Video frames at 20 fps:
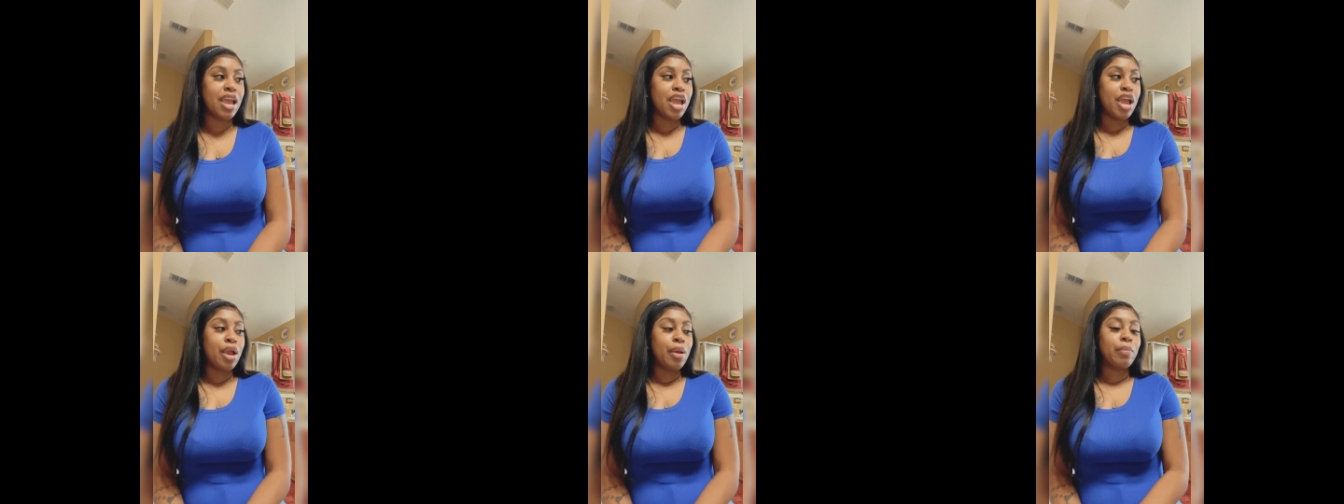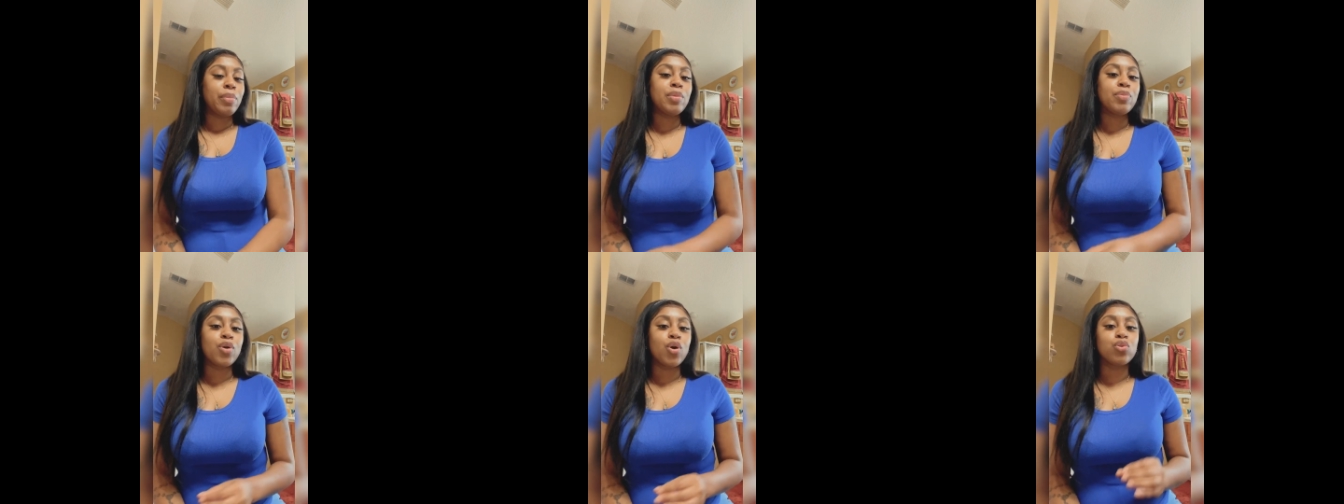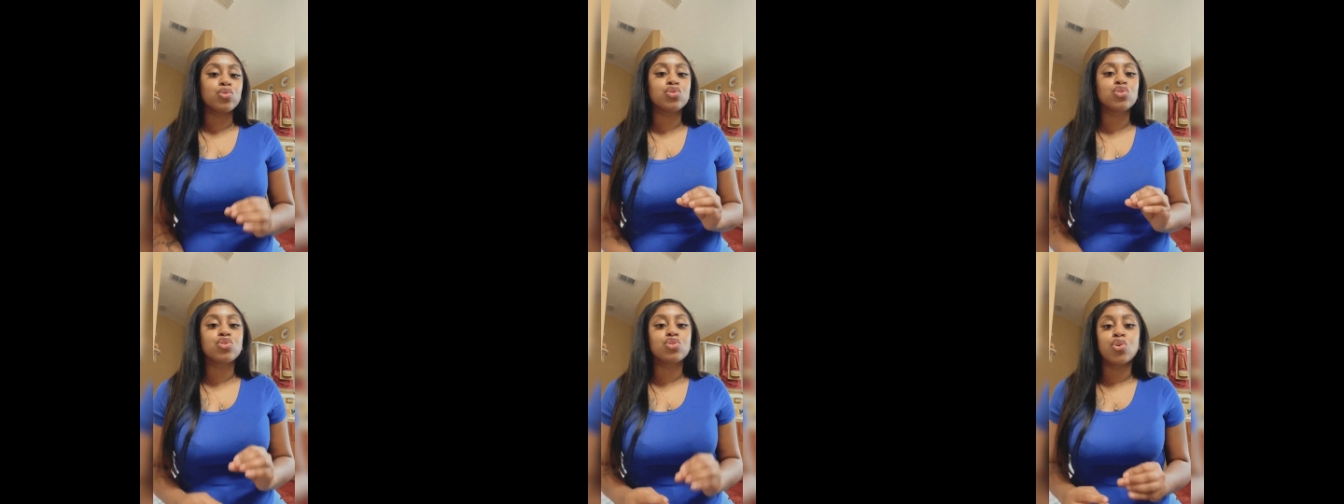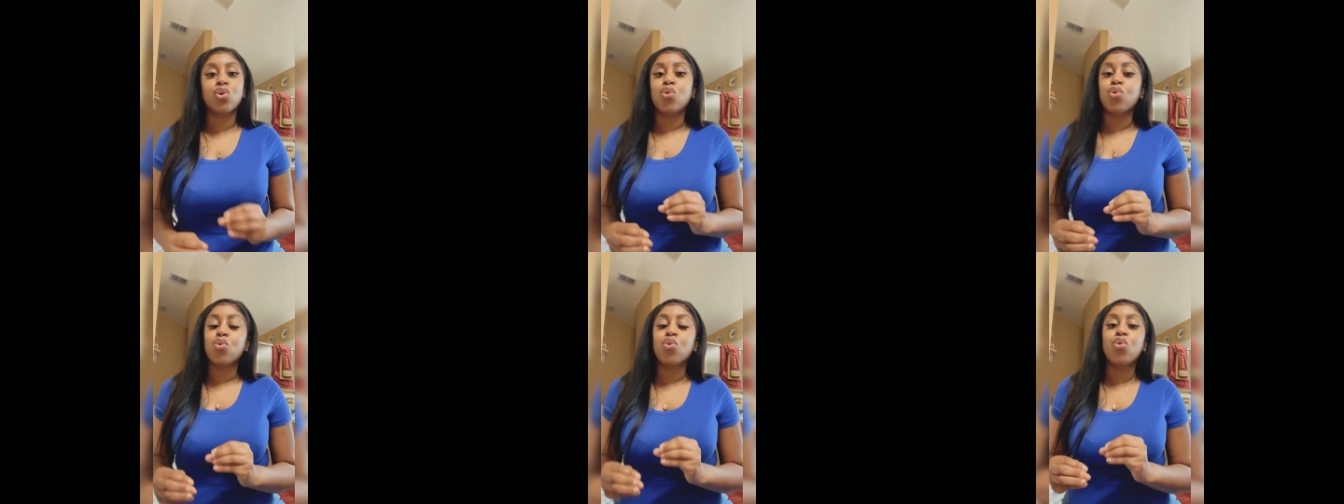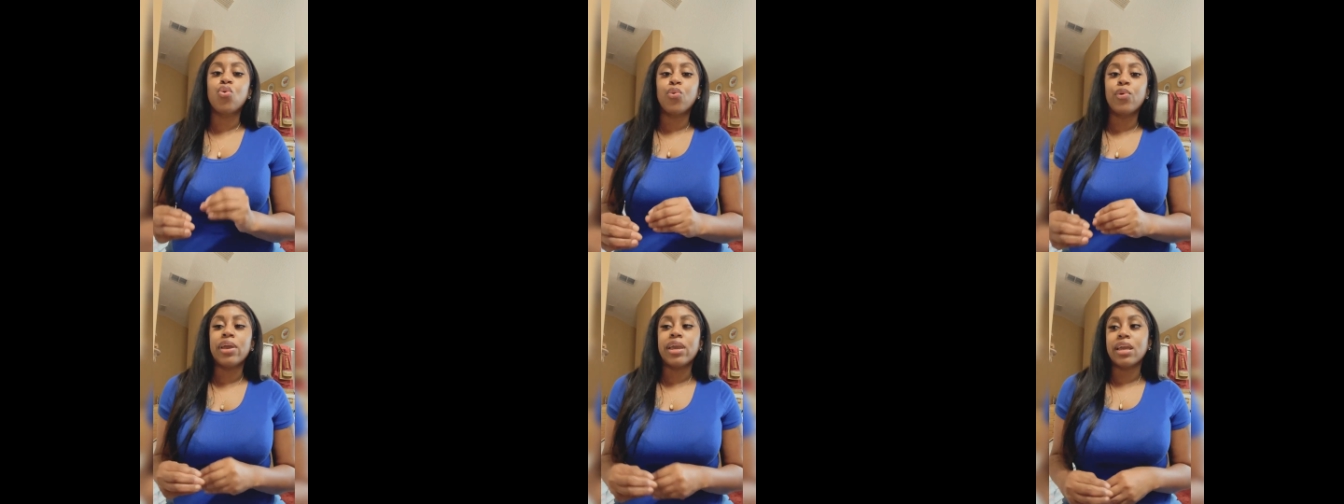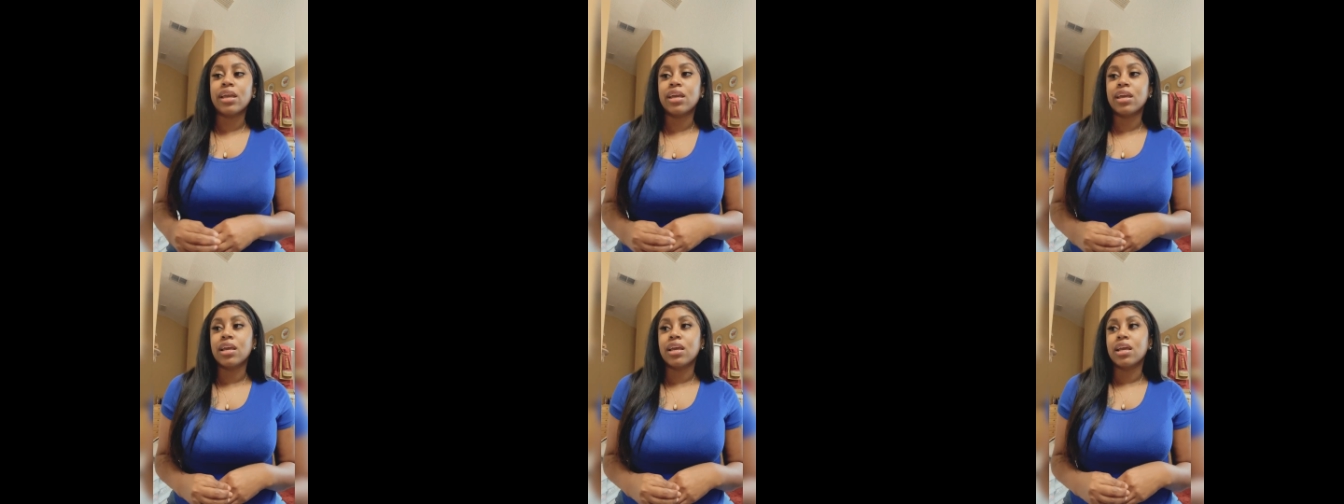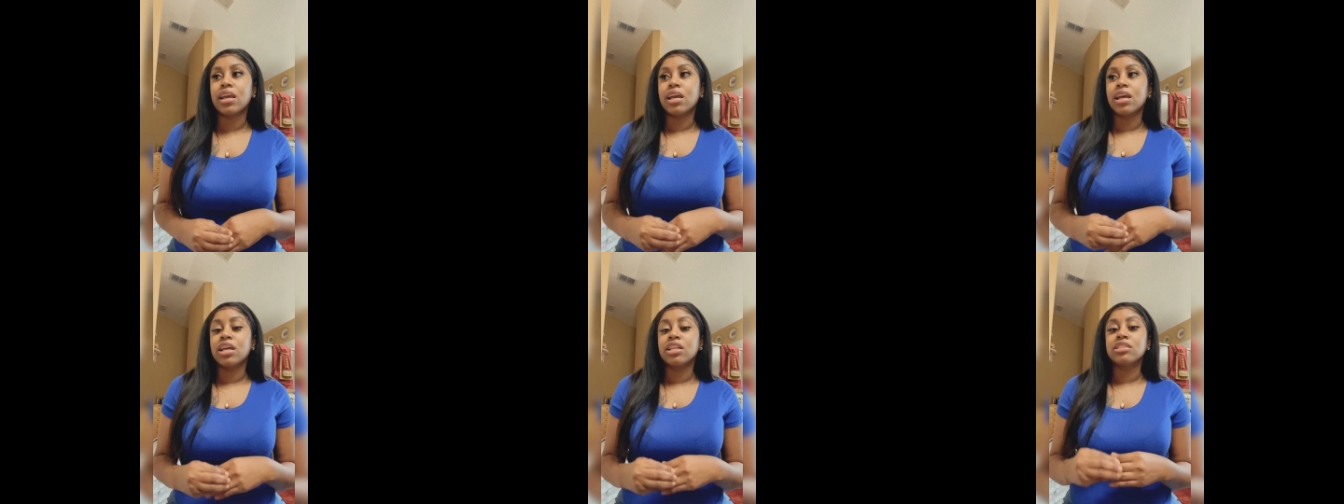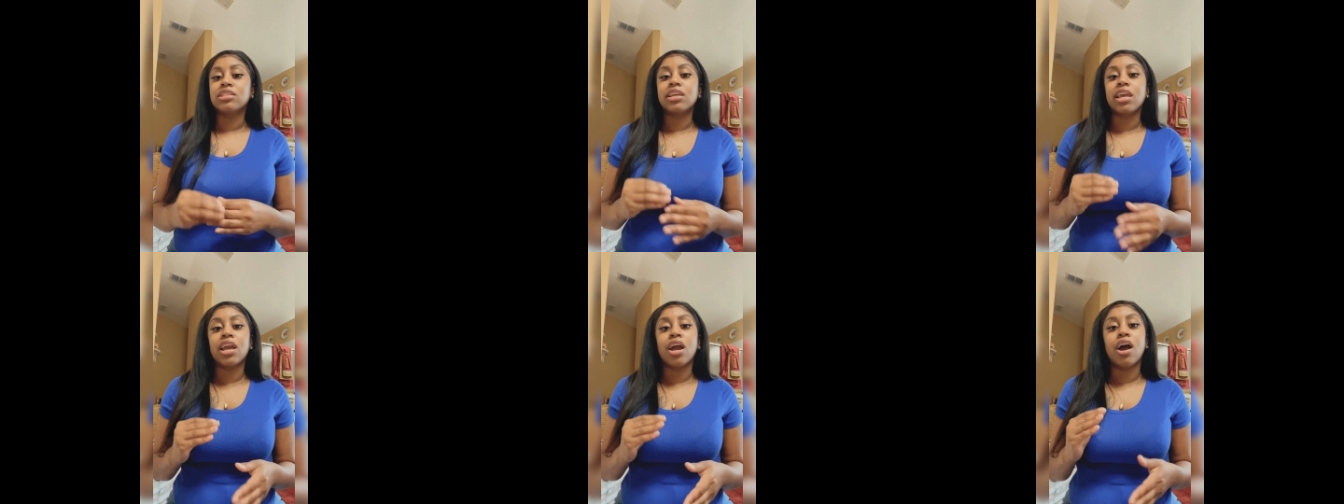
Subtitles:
people are so quick to get